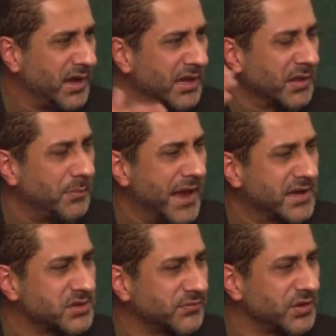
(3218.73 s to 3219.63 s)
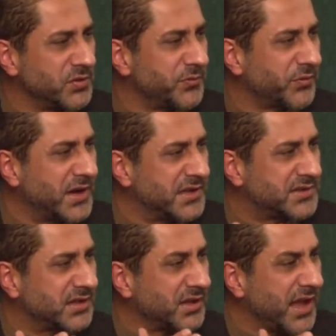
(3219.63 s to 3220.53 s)
at the banks of the
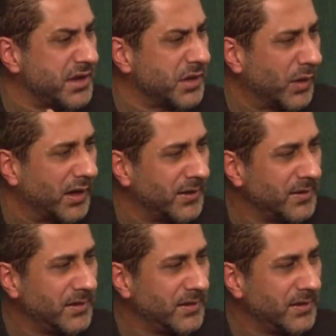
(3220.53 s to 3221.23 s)
Euphrates and the Nainawa.